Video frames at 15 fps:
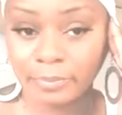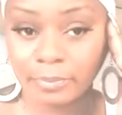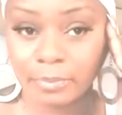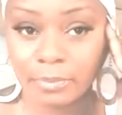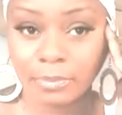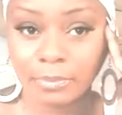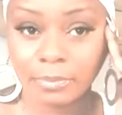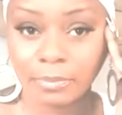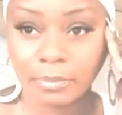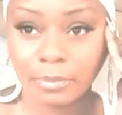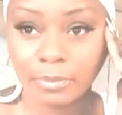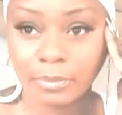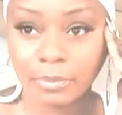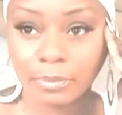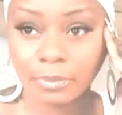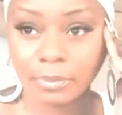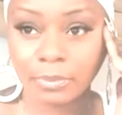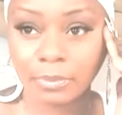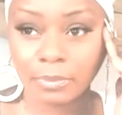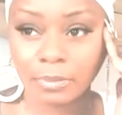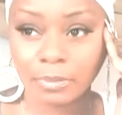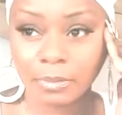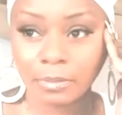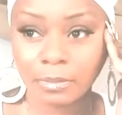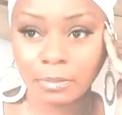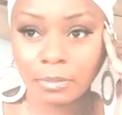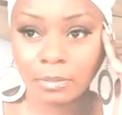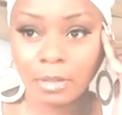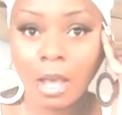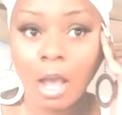
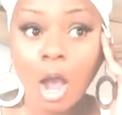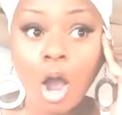(no one is talking)